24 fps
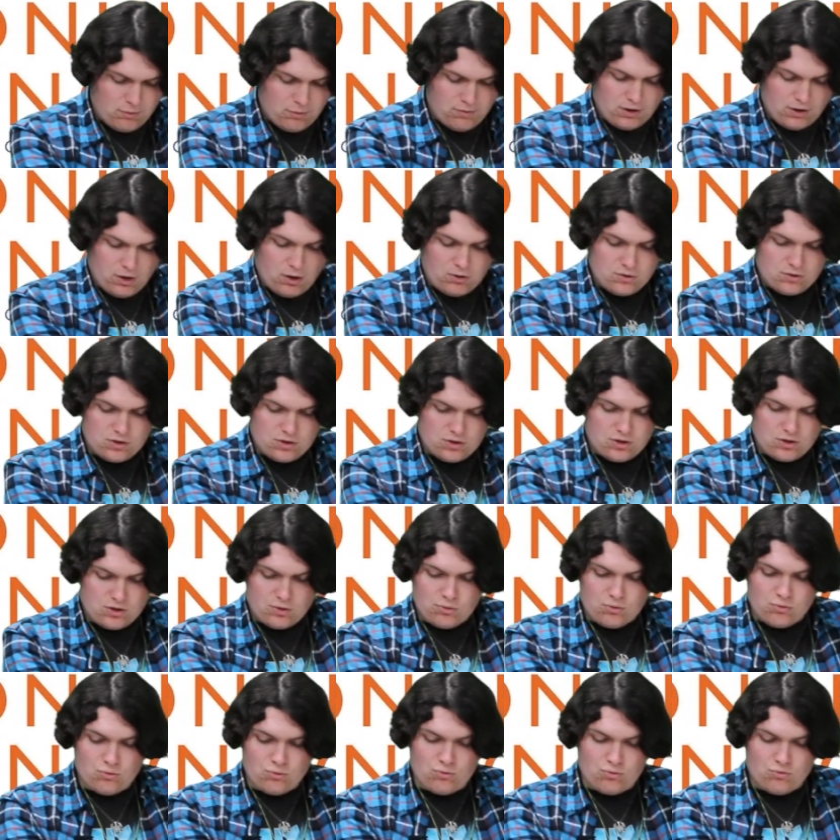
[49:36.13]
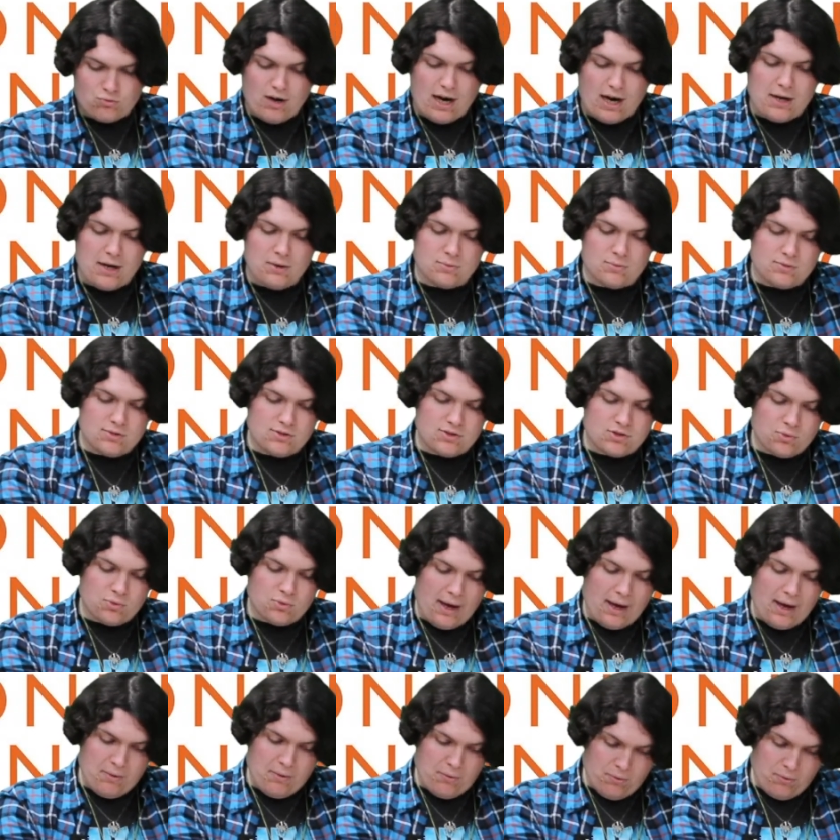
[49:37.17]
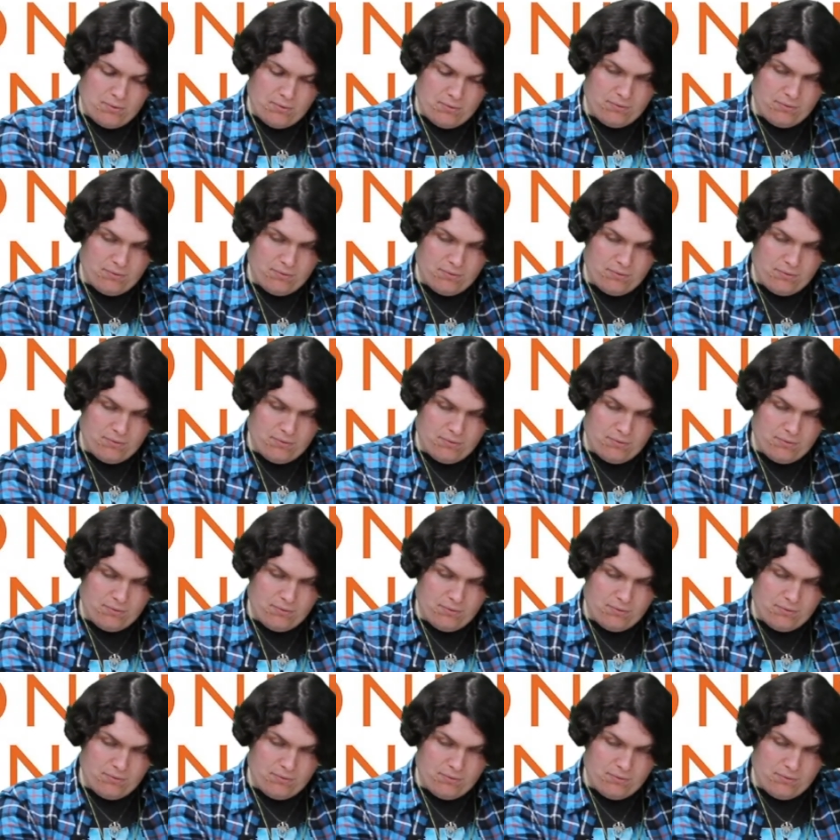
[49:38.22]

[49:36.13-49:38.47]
on to round 12